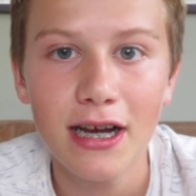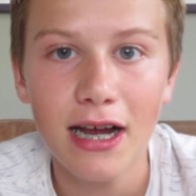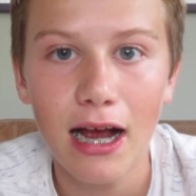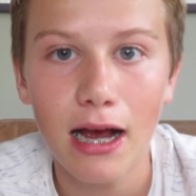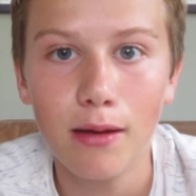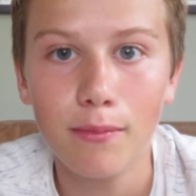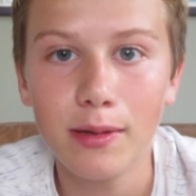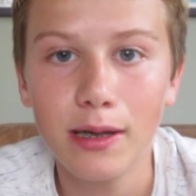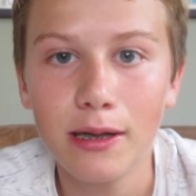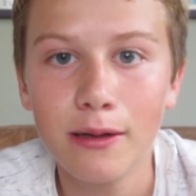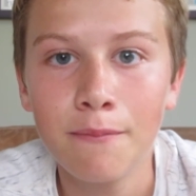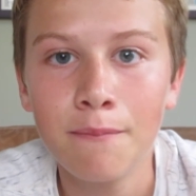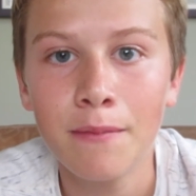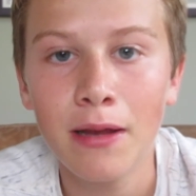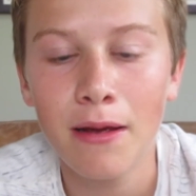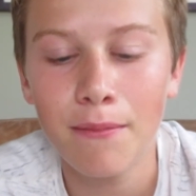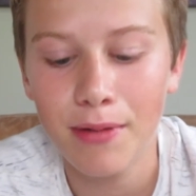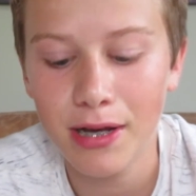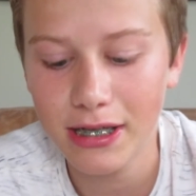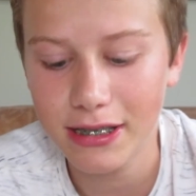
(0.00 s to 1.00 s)
I mean,
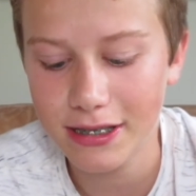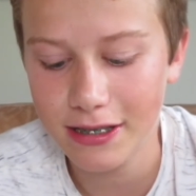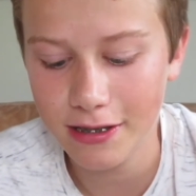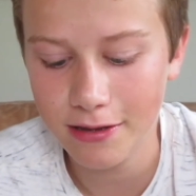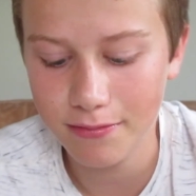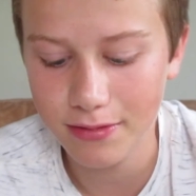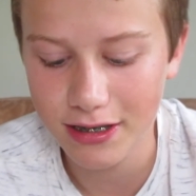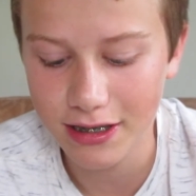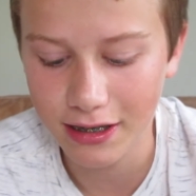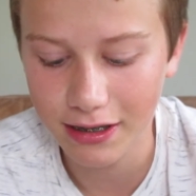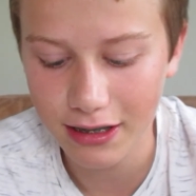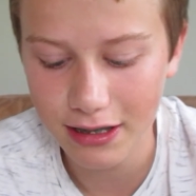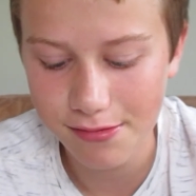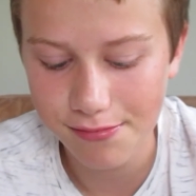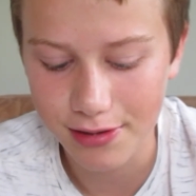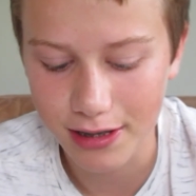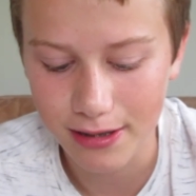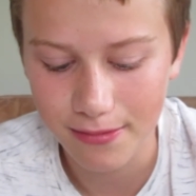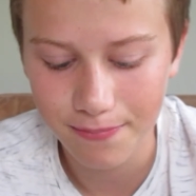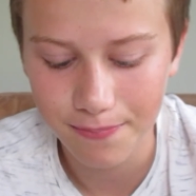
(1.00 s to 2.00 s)
it may seem silly,
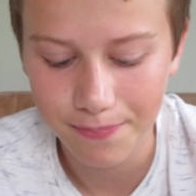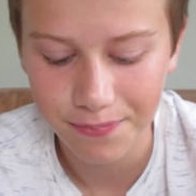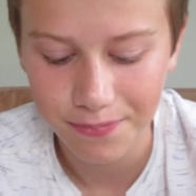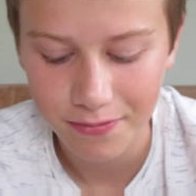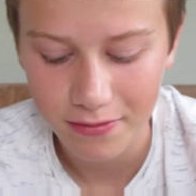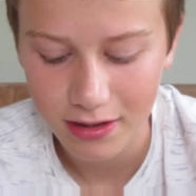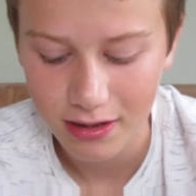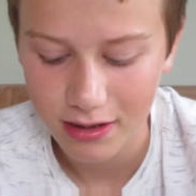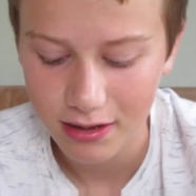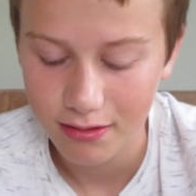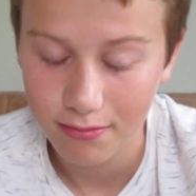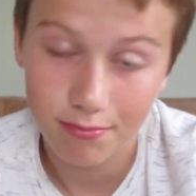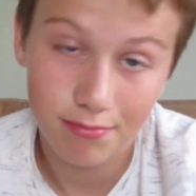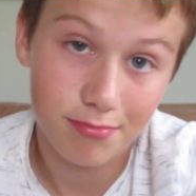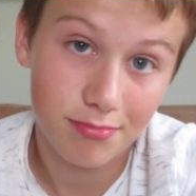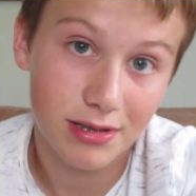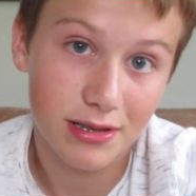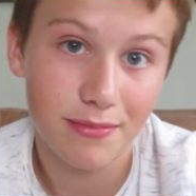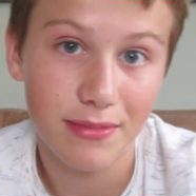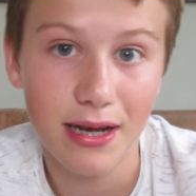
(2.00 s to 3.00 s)
but
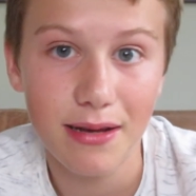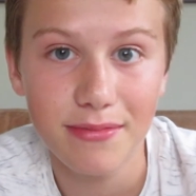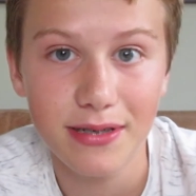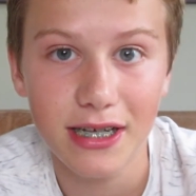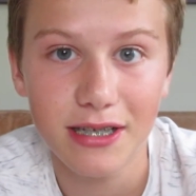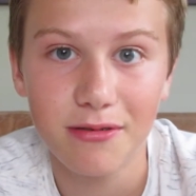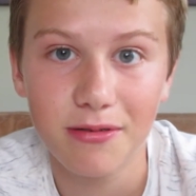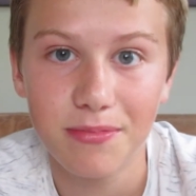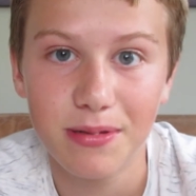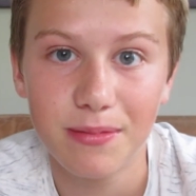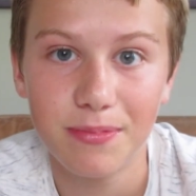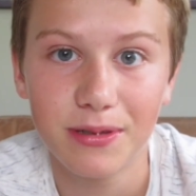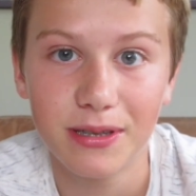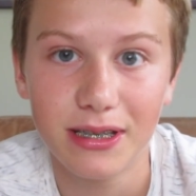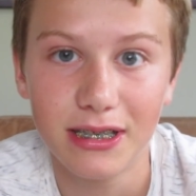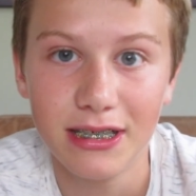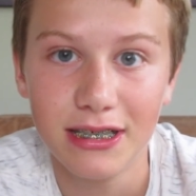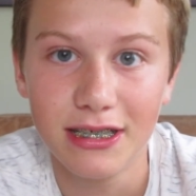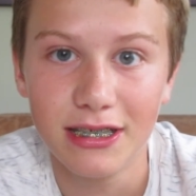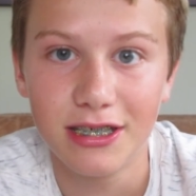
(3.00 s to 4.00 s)
sometimes that's what people
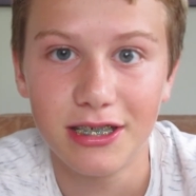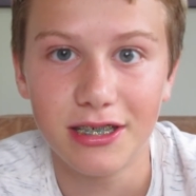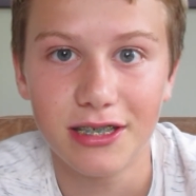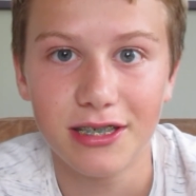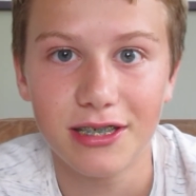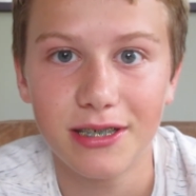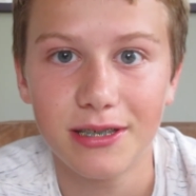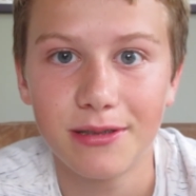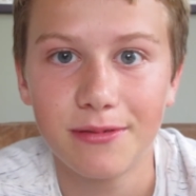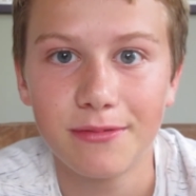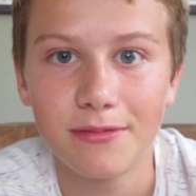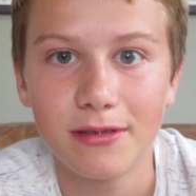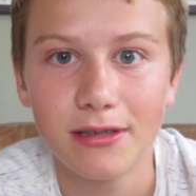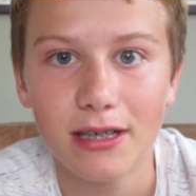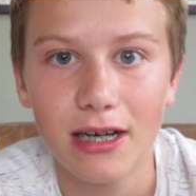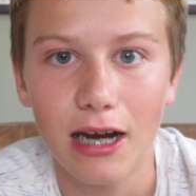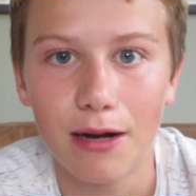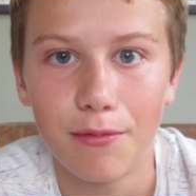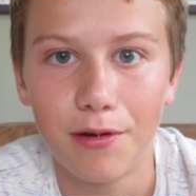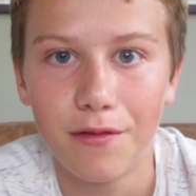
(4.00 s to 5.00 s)
need to just
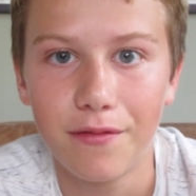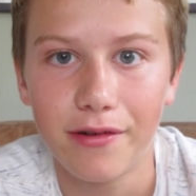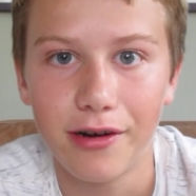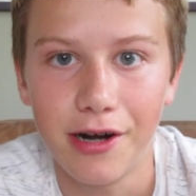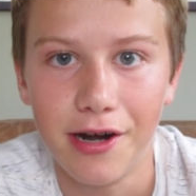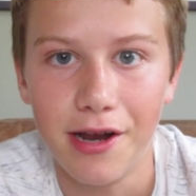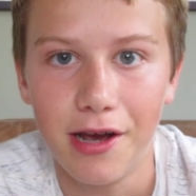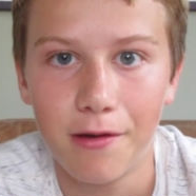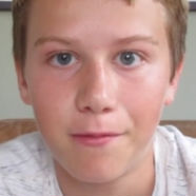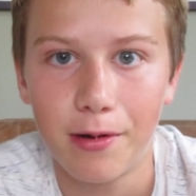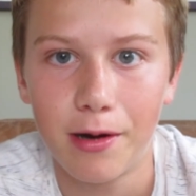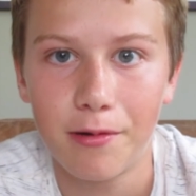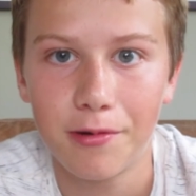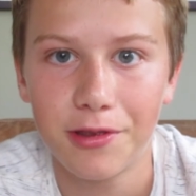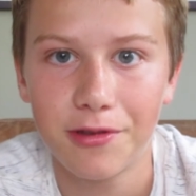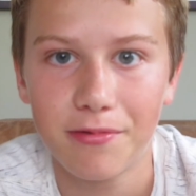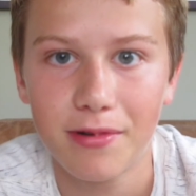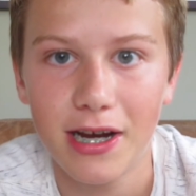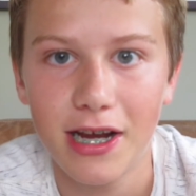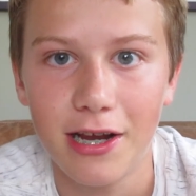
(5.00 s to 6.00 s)
come over and help out with
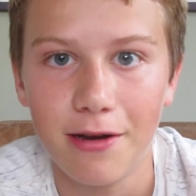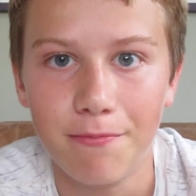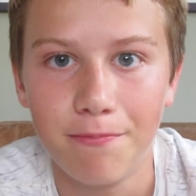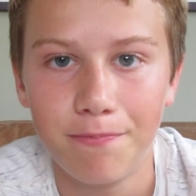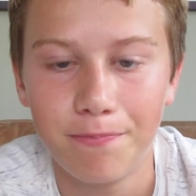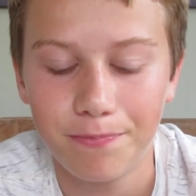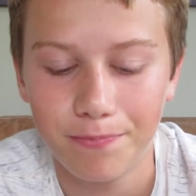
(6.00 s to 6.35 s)
the raid.